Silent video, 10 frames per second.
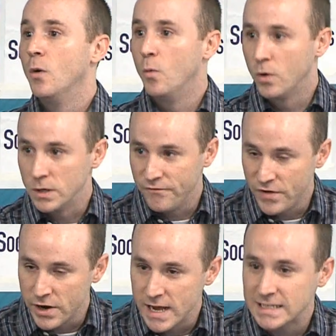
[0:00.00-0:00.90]
were
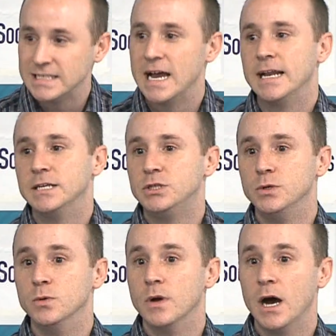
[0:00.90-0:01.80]
very excited
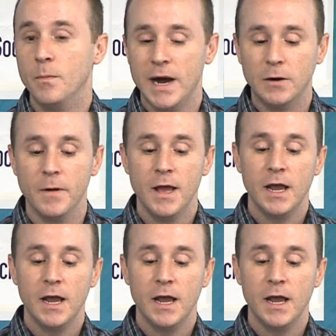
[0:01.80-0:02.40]
to help out.